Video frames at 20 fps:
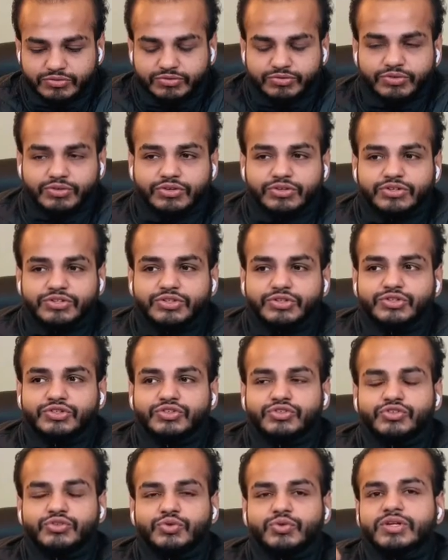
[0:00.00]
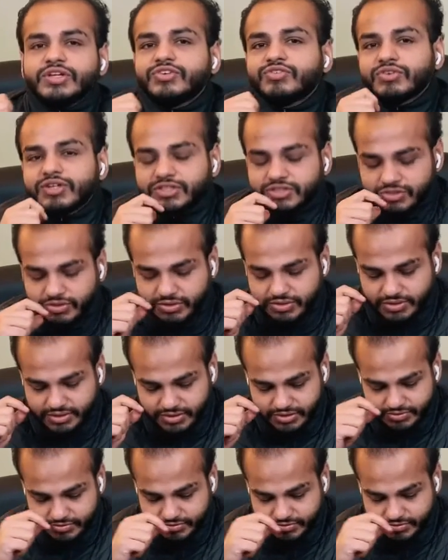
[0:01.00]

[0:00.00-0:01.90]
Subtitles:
for you to truly trust yourself.